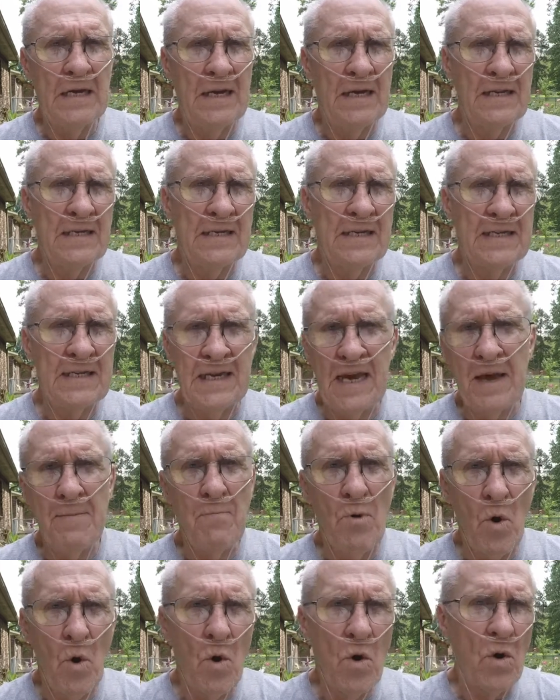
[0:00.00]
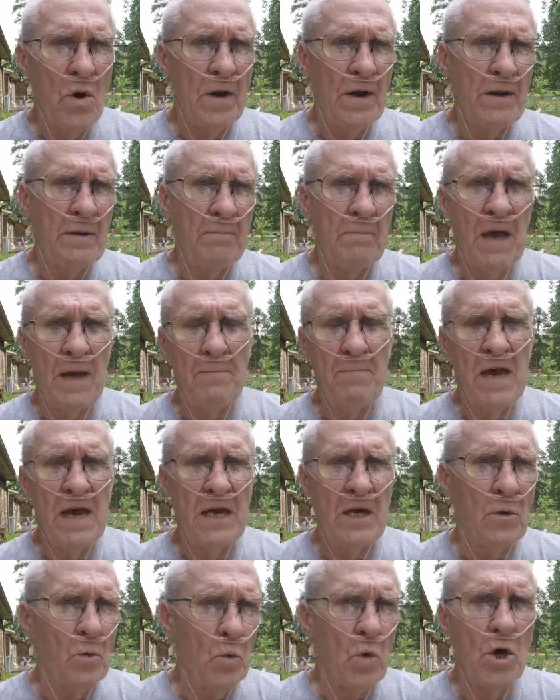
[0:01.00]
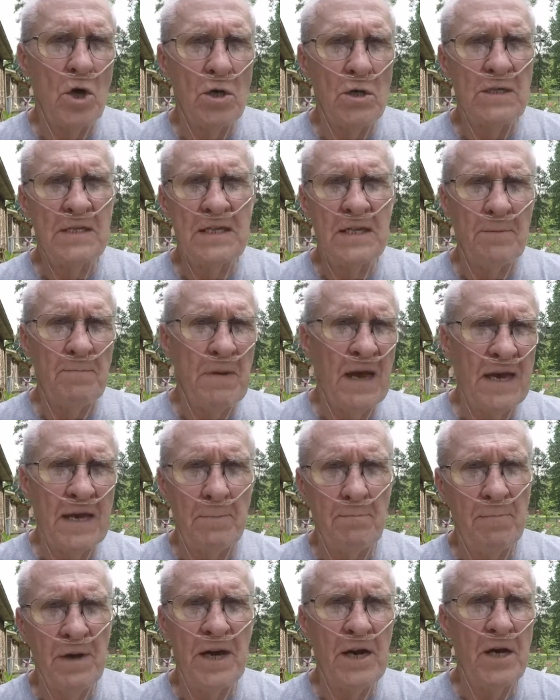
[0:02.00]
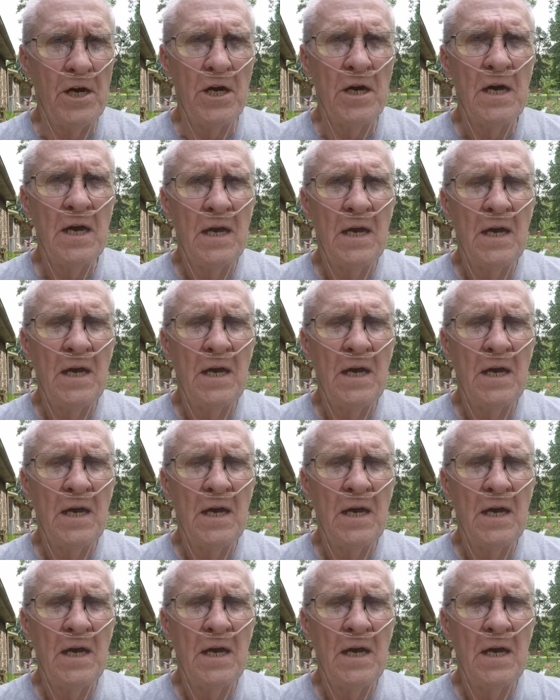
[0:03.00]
and say more and make it worse and make it bigger.